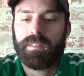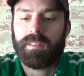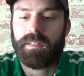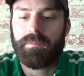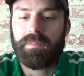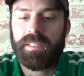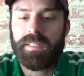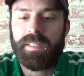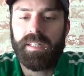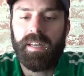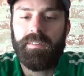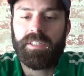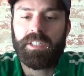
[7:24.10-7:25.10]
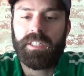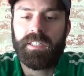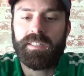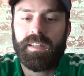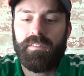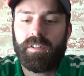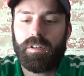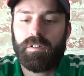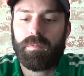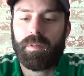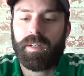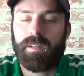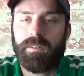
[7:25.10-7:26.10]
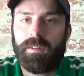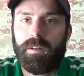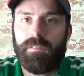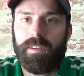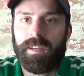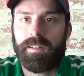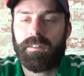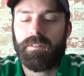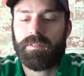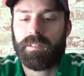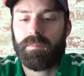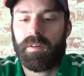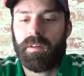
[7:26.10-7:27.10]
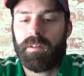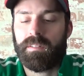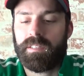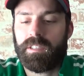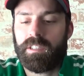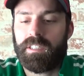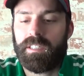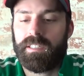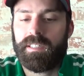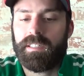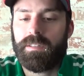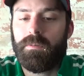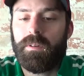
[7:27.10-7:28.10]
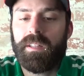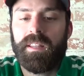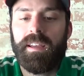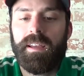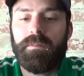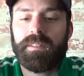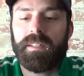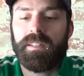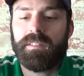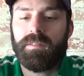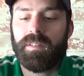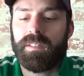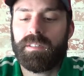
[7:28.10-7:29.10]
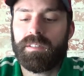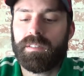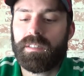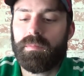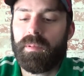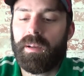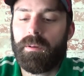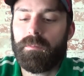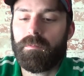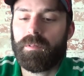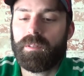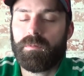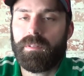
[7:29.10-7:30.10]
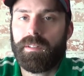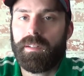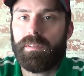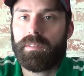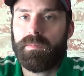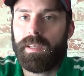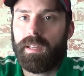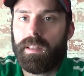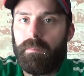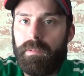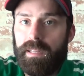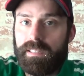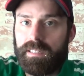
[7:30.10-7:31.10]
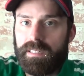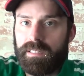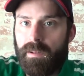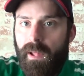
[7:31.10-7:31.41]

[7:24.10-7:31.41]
And we still have cheese left over, but I don't know if I can use up all this cheese. It's the one thing I was also concerned about, was when I was making the pizzas.